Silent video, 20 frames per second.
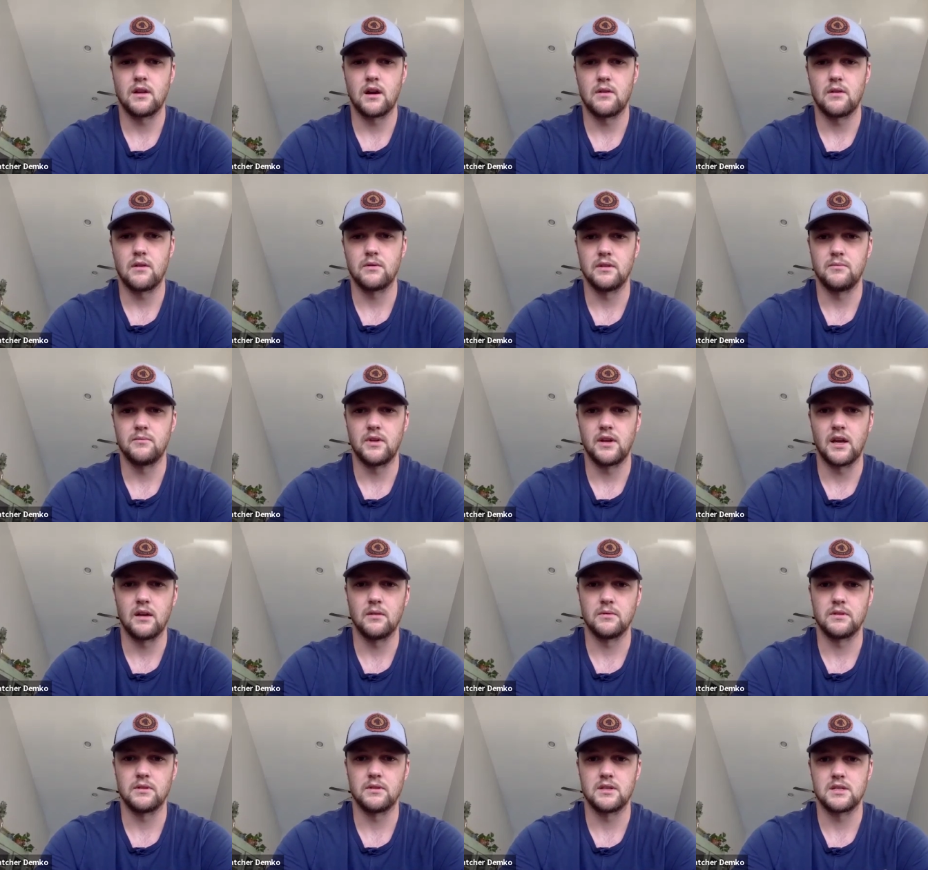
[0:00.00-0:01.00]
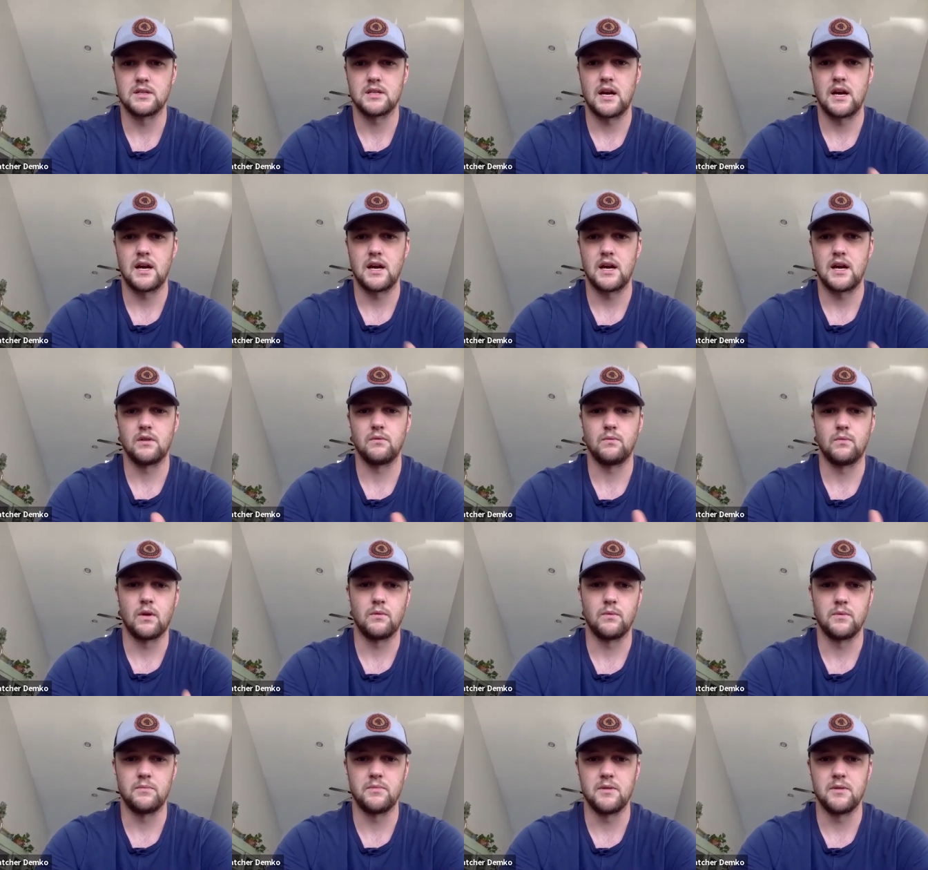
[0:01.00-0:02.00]
not really being able to decide what
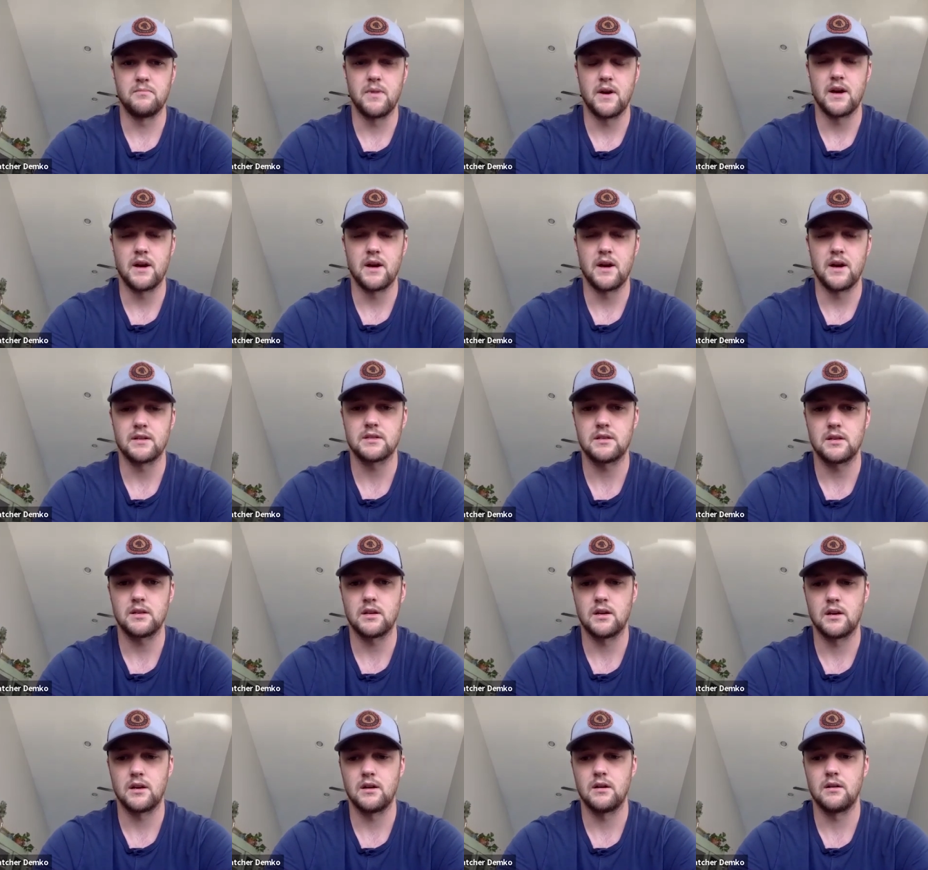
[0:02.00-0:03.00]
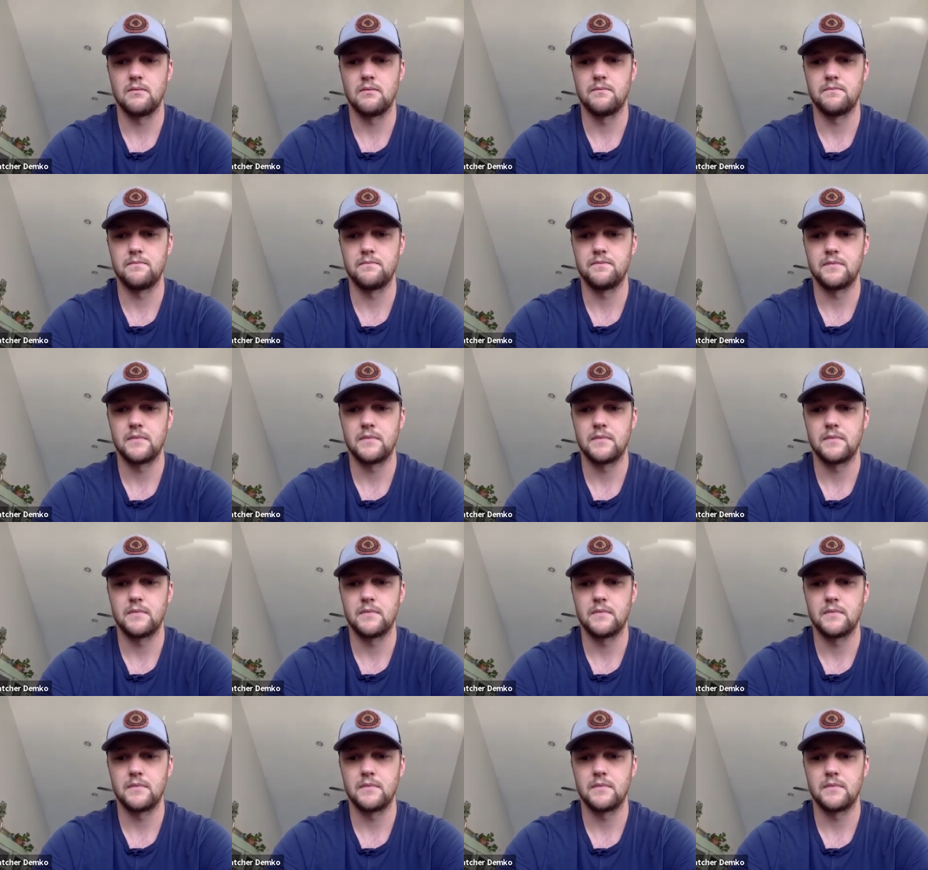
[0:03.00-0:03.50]
what would be best um,